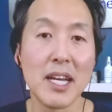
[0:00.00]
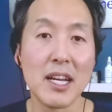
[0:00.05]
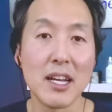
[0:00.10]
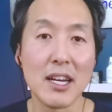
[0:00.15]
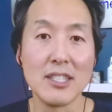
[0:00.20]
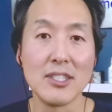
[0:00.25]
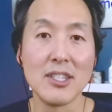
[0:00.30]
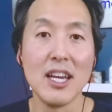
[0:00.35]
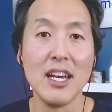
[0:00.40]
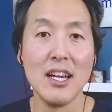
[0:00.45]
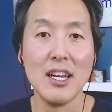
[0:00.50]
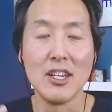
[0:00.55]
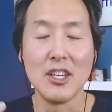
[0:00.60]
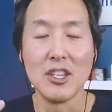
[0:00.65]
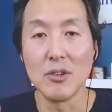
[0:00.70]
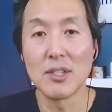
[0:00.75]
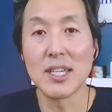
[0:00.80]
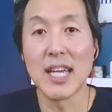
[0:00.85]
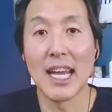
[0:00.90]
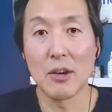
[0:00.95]
because
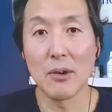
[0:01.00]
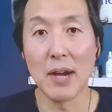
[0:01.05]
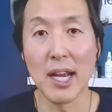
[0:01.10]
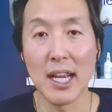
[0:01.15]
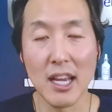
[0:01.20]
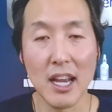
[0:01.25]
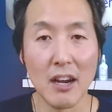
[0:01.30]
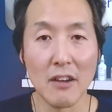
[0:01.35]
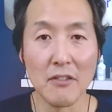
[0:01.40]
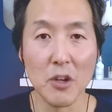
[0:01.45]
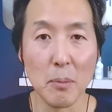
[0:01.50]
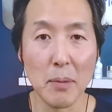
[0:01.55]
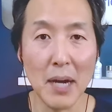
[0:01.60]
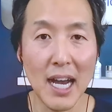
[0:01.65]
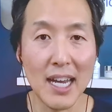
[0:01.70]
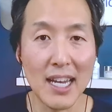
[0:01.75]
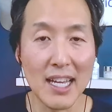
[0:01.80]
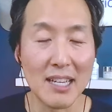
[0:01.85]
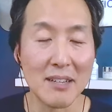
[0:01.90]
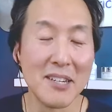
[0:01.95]
you take great care of your
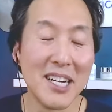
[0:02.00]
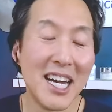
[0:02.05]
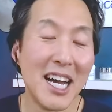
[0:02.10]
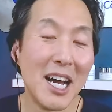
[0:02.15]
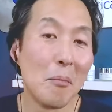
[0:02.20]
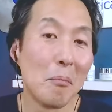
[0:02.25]
body.